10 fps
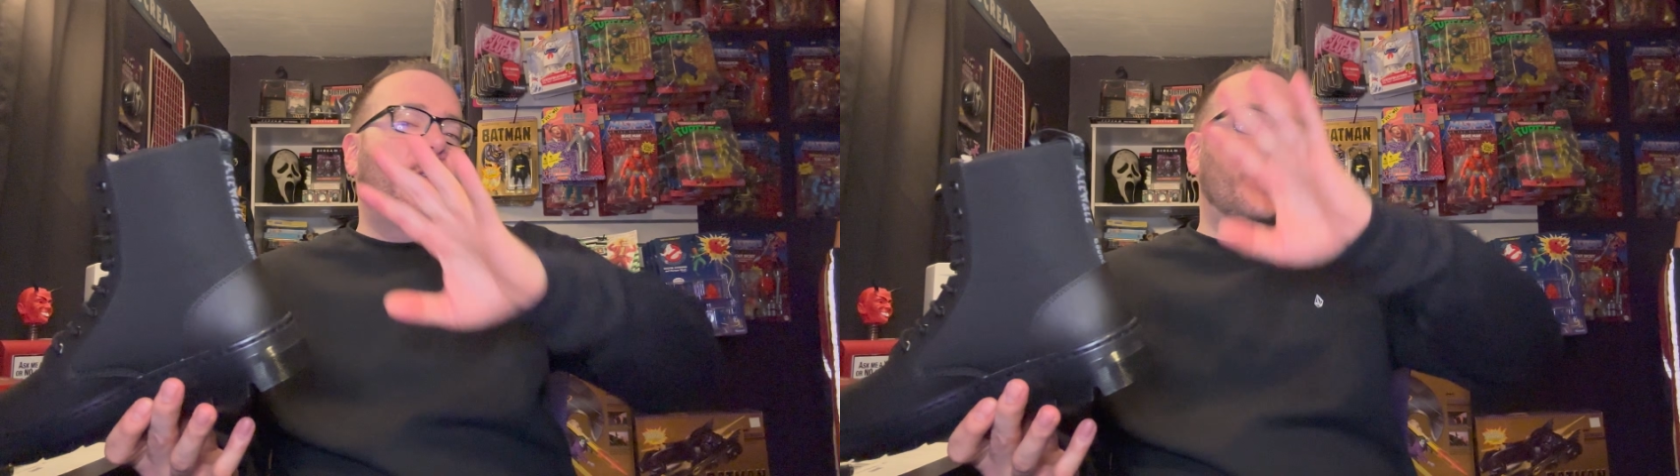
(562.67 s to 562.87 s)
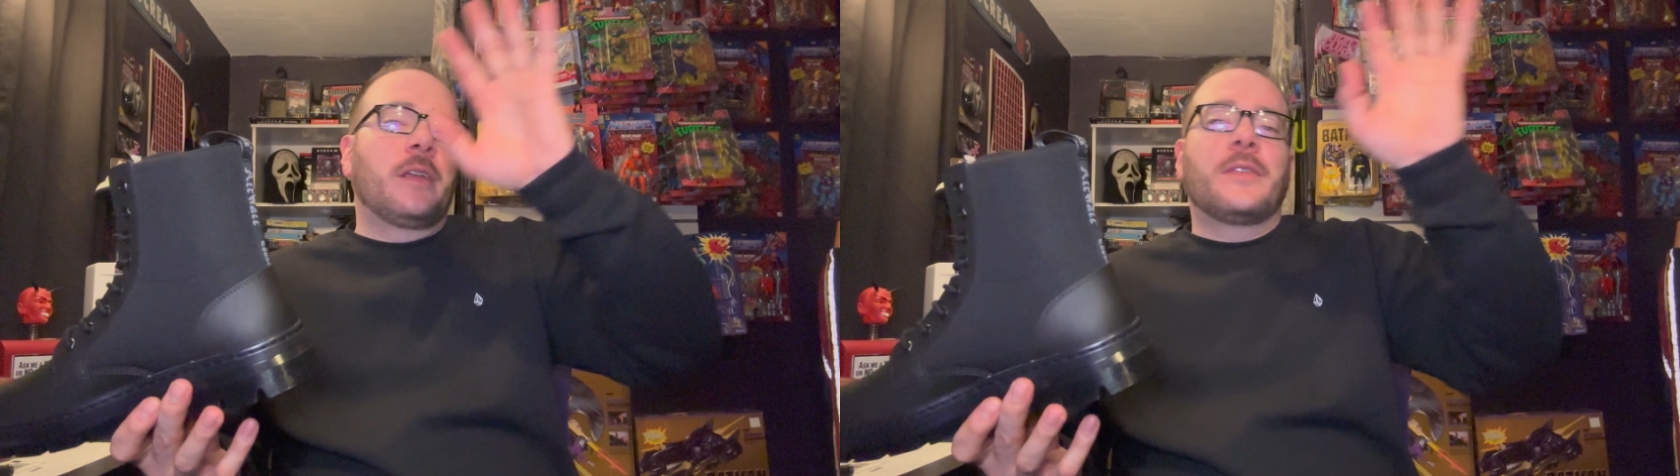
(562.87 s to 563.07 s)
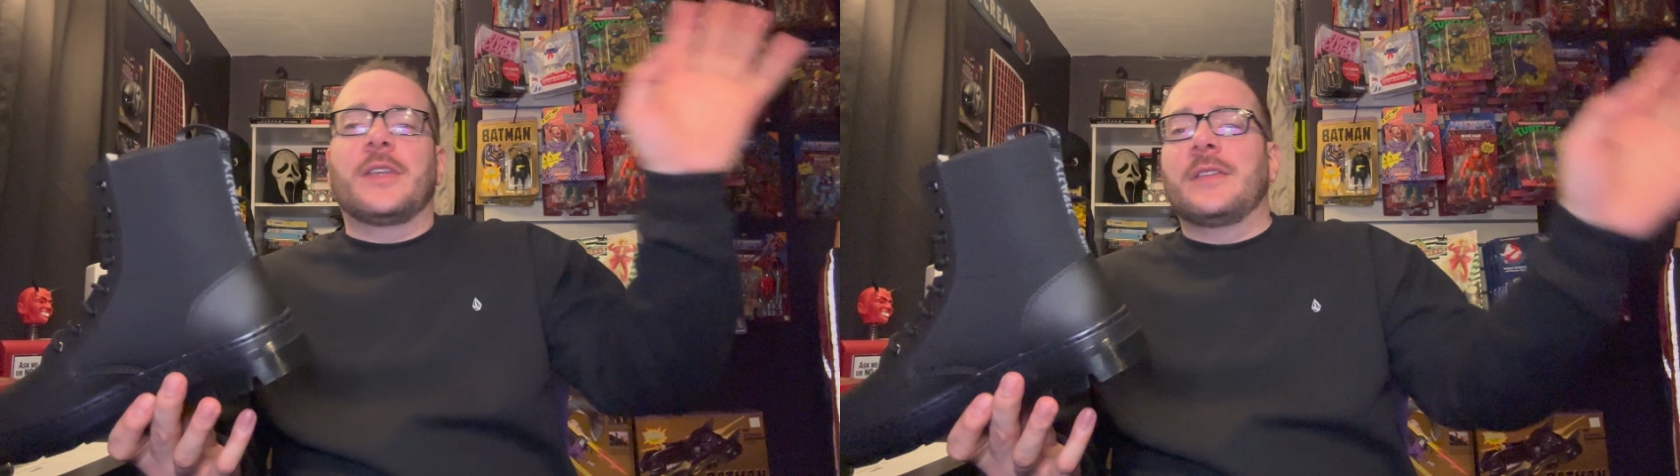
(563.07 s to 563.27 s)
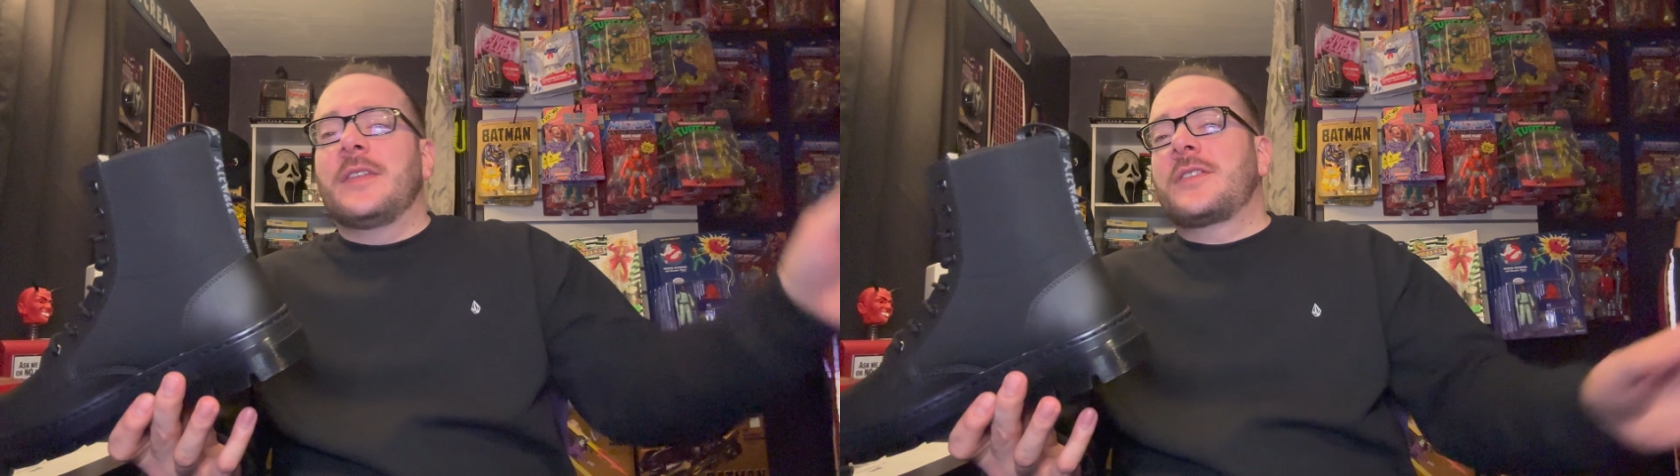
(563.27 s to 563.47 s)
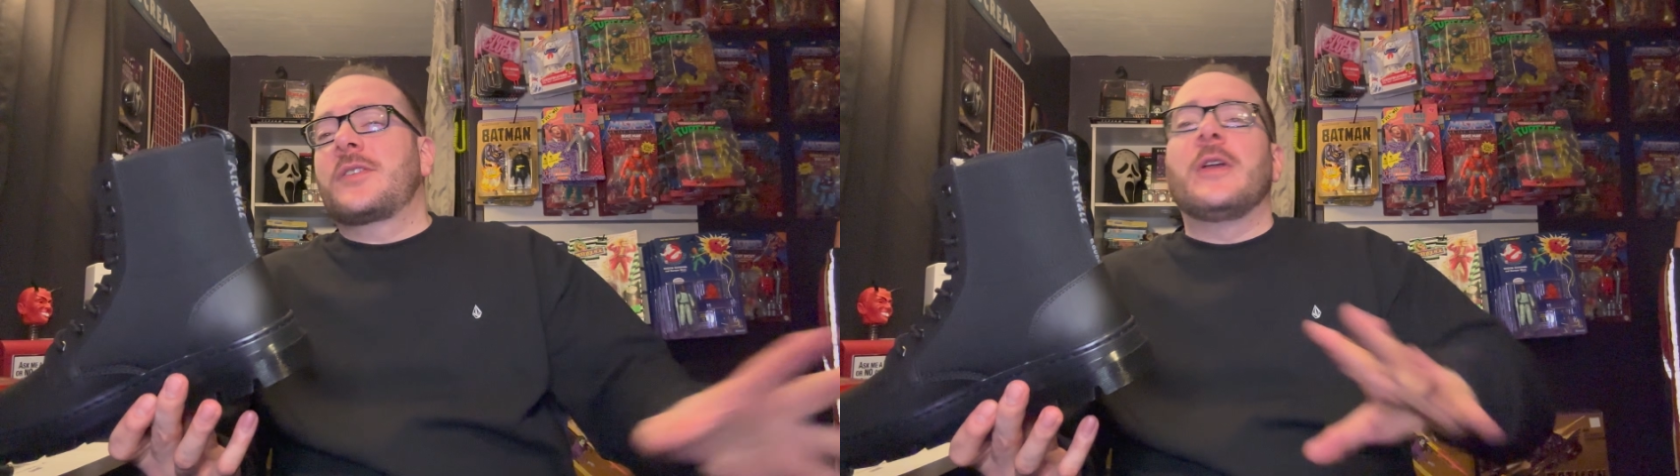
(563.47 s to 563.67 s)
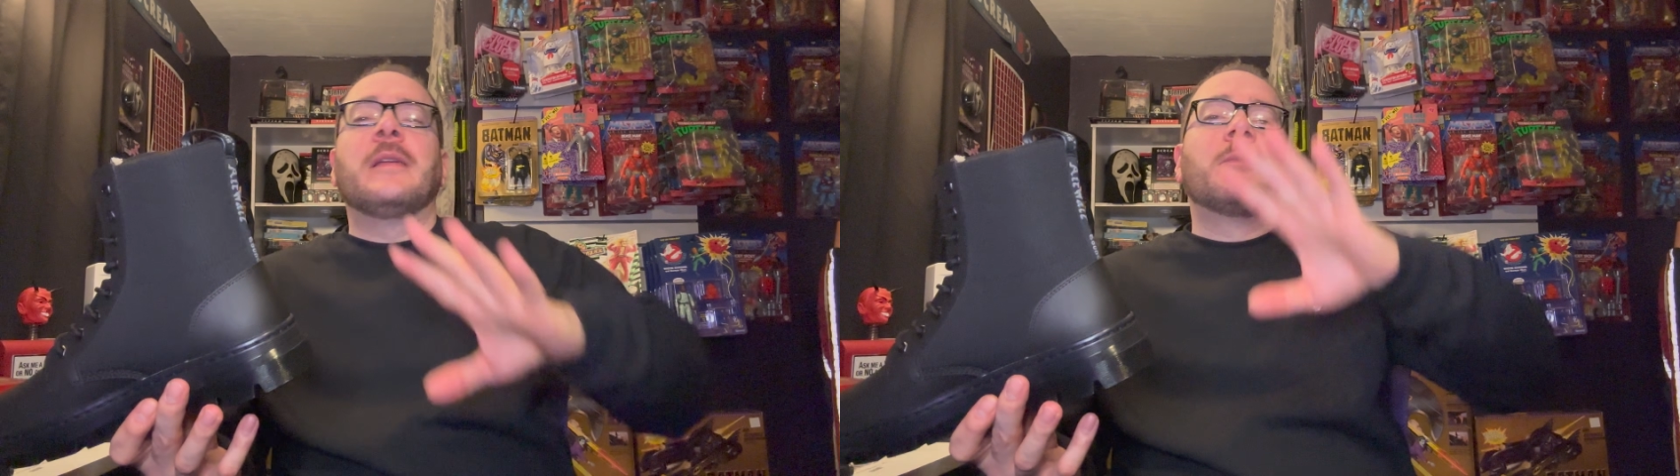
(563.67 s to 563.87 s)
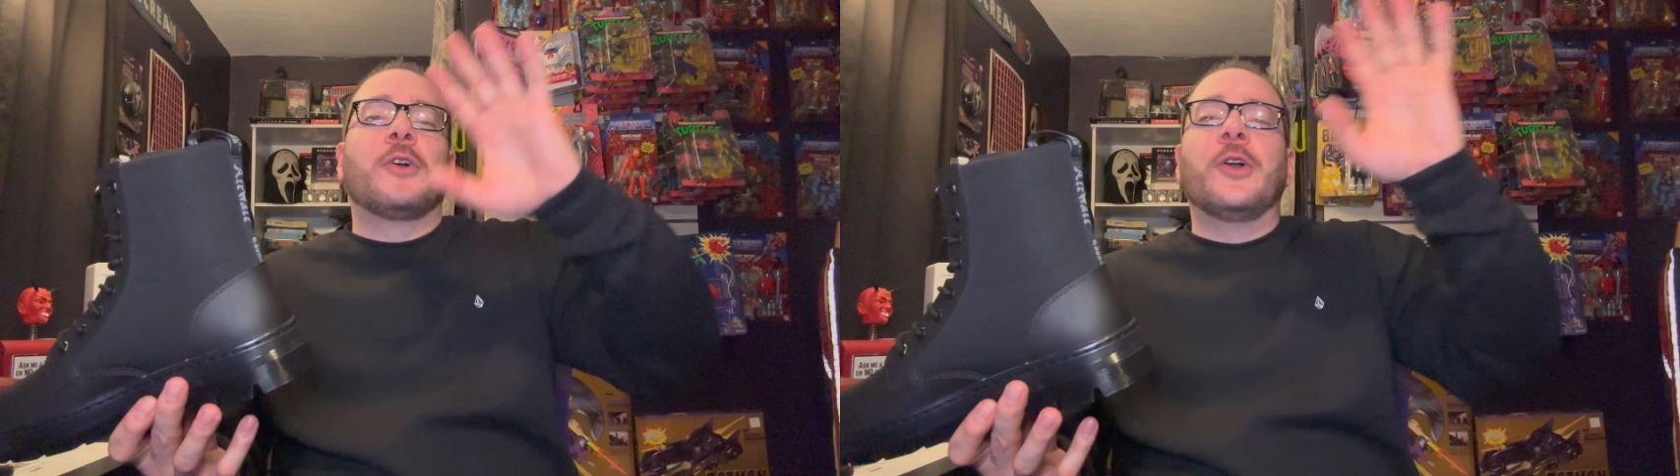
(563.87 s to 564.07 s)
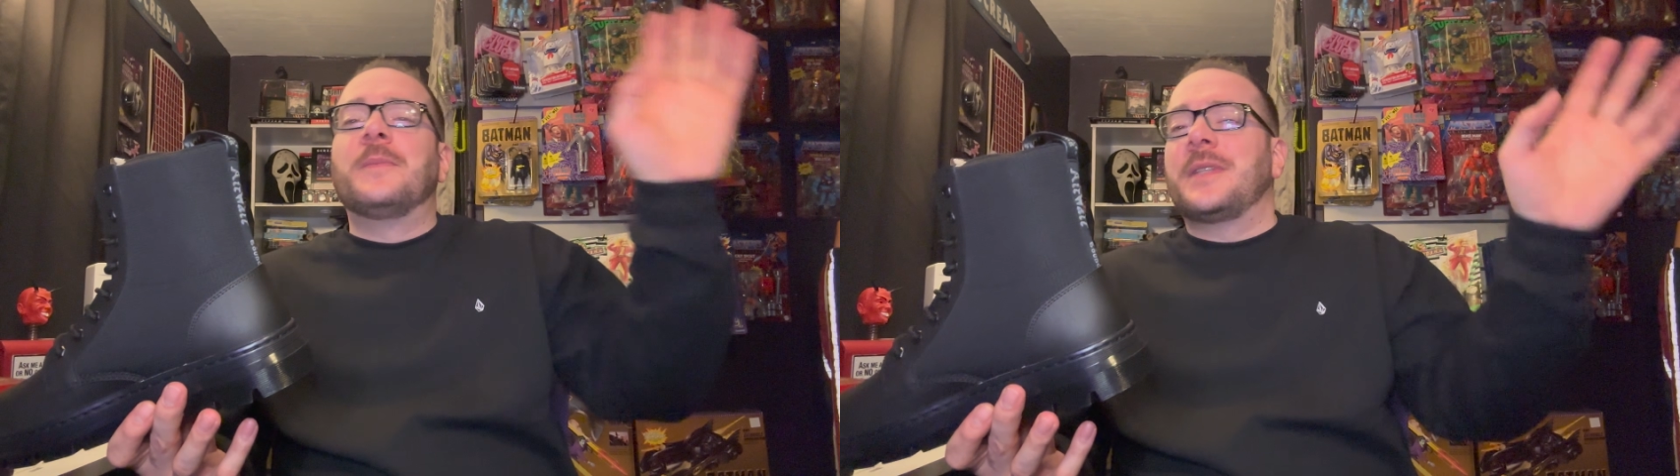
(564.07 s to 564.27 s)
the Scream groups,